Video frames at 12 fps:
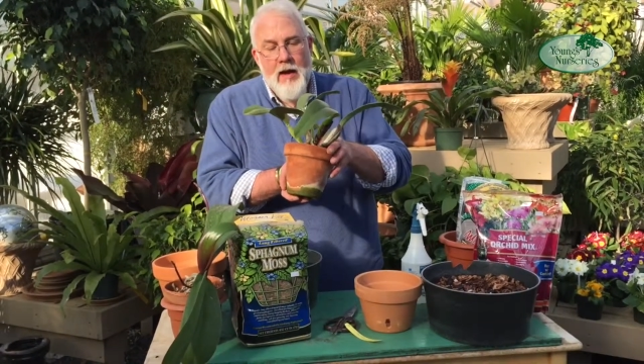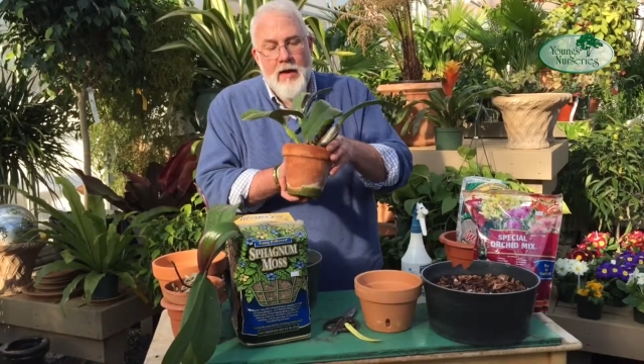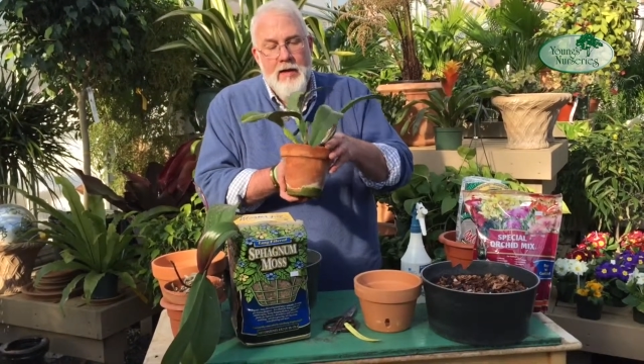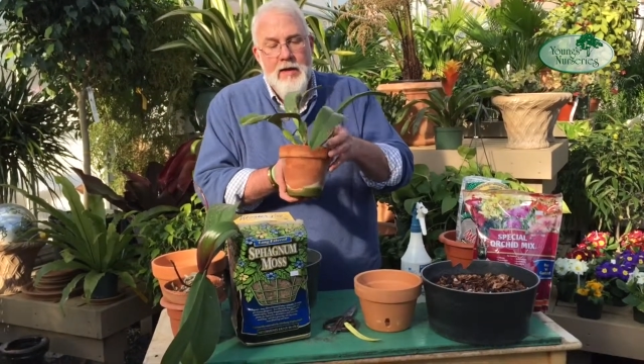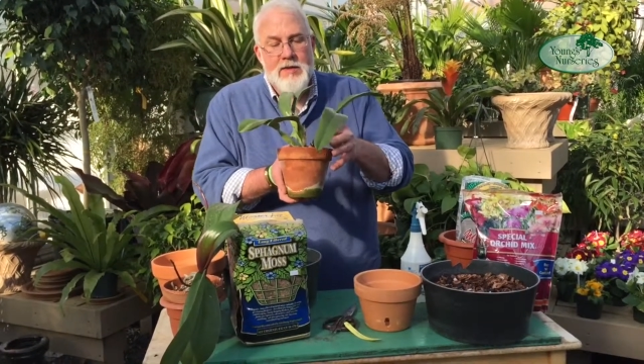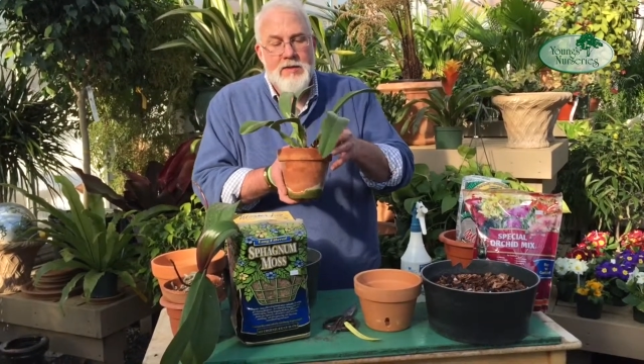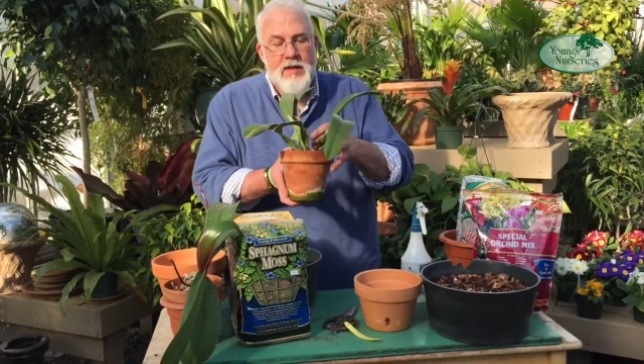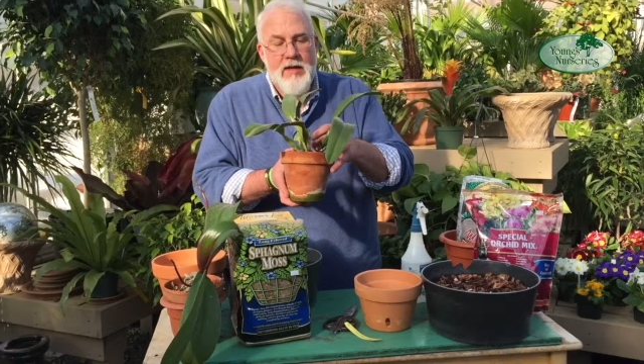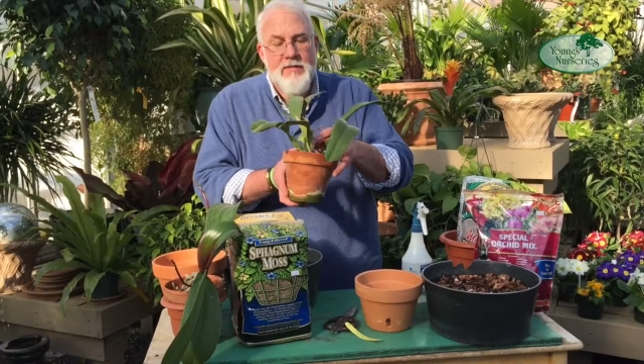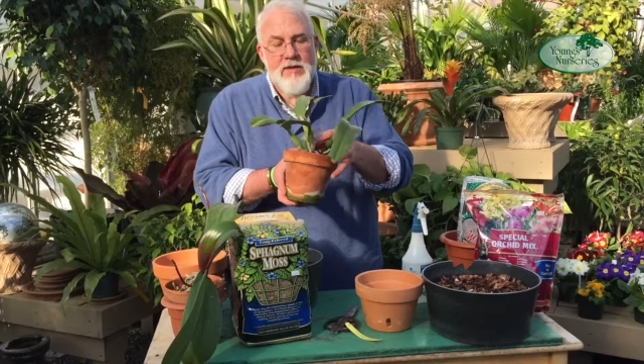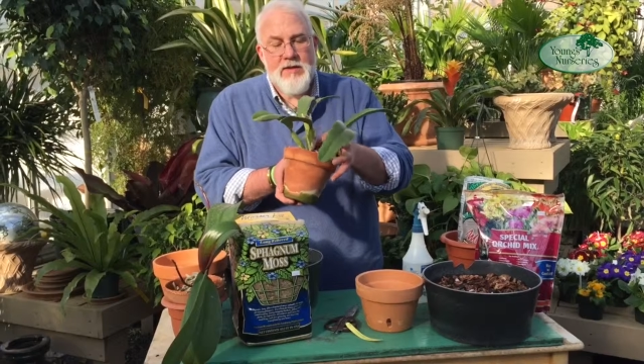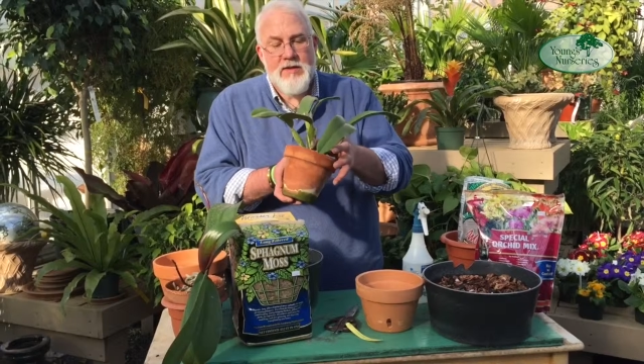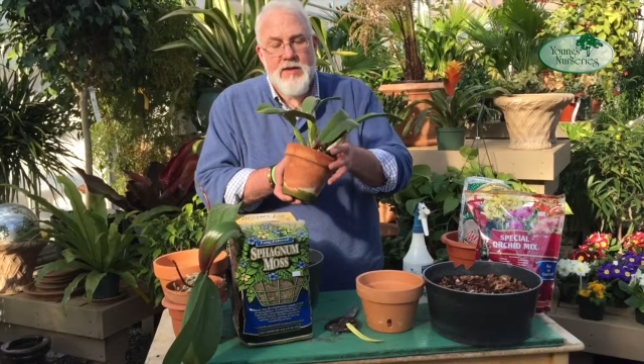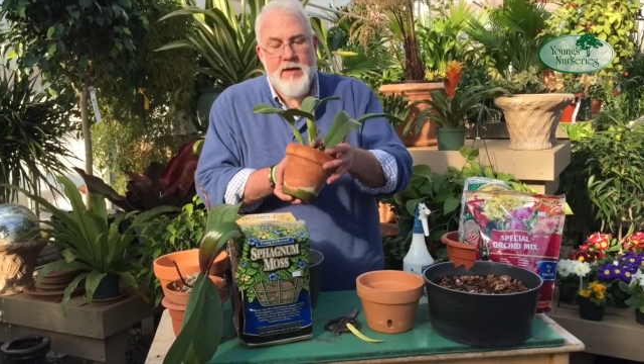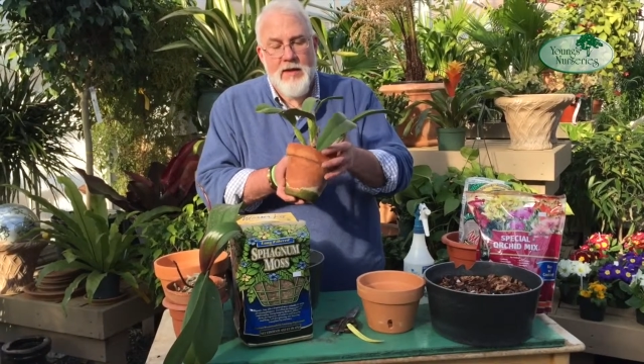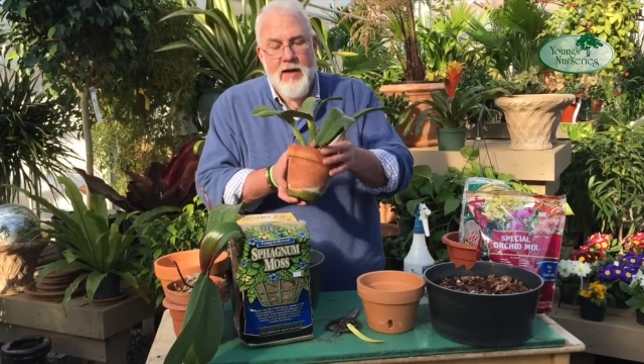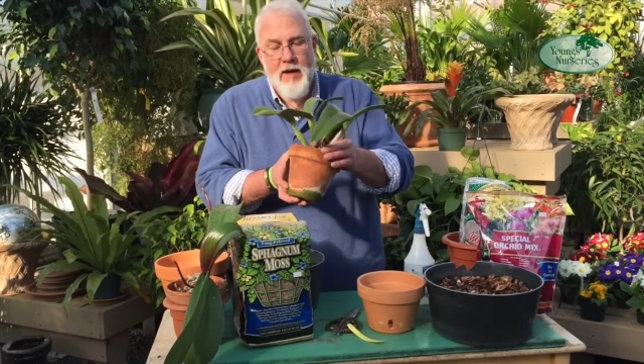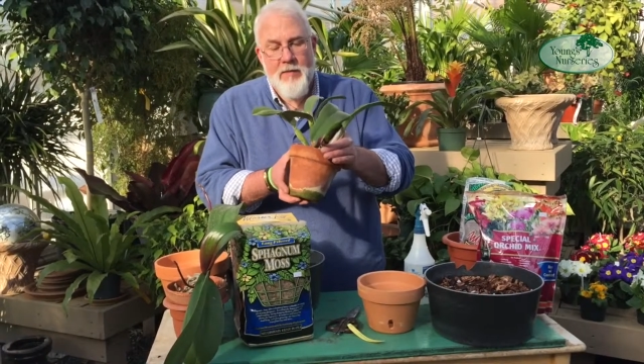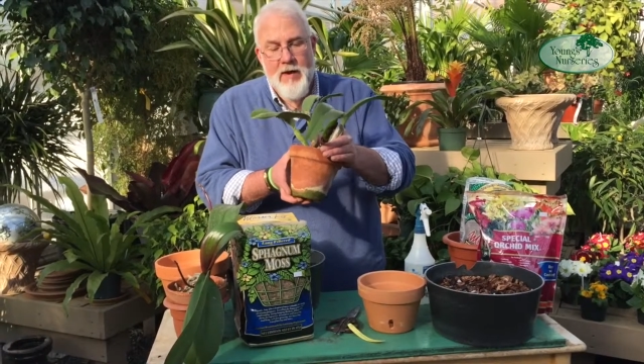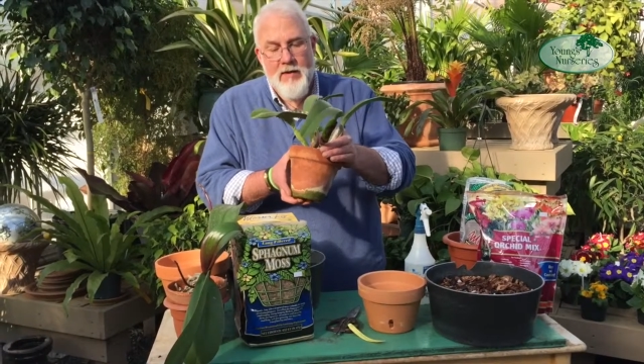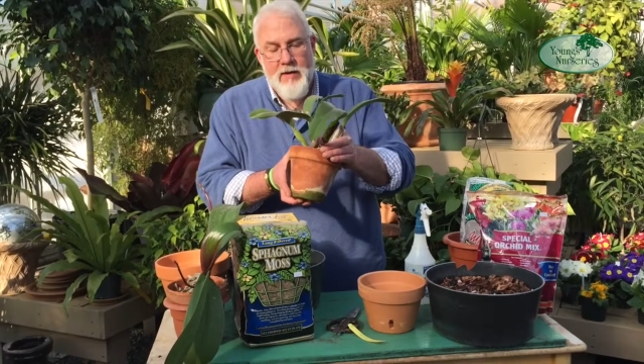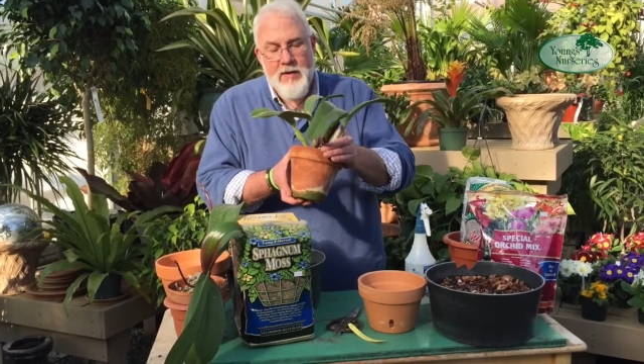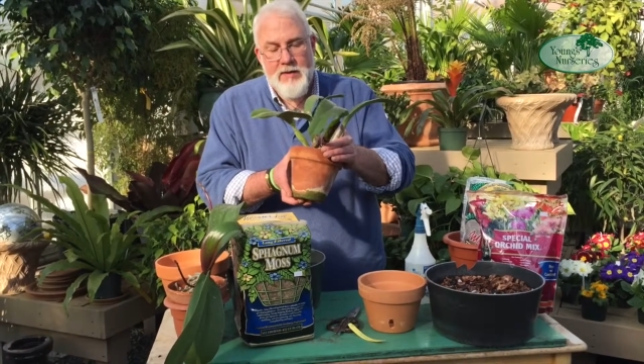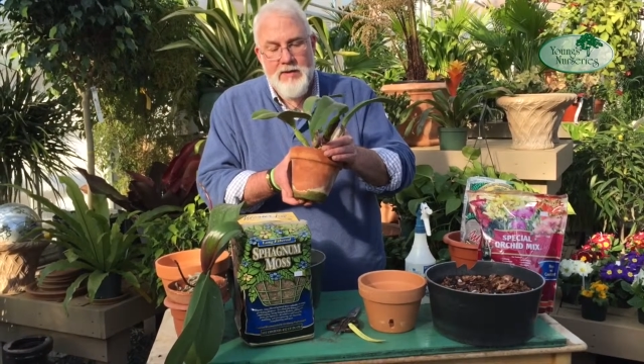I'm going to see if this is going to come
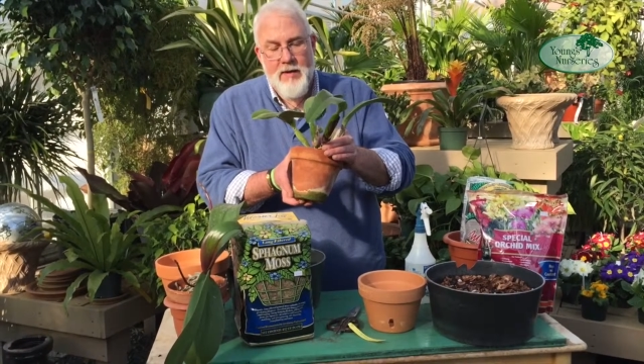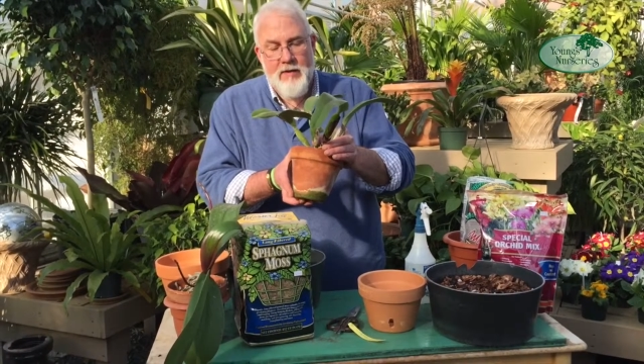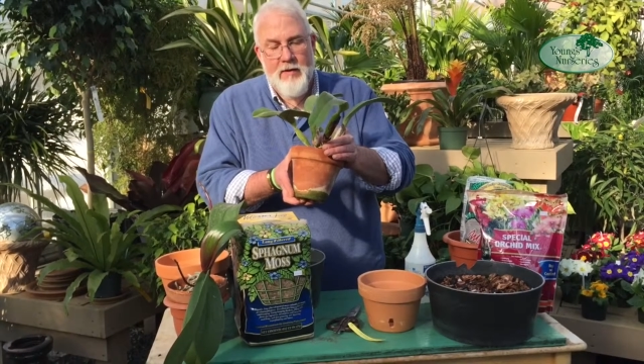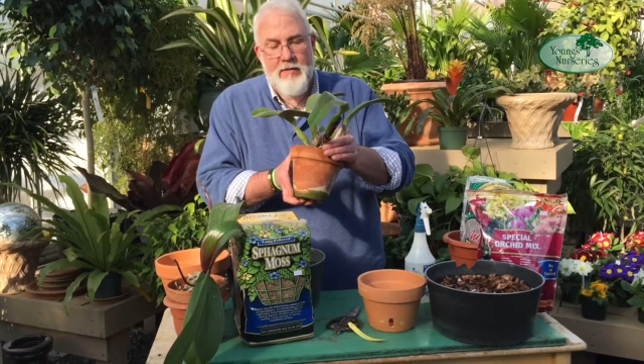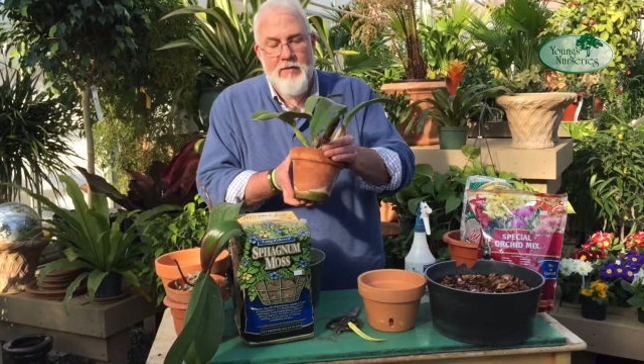out on its own.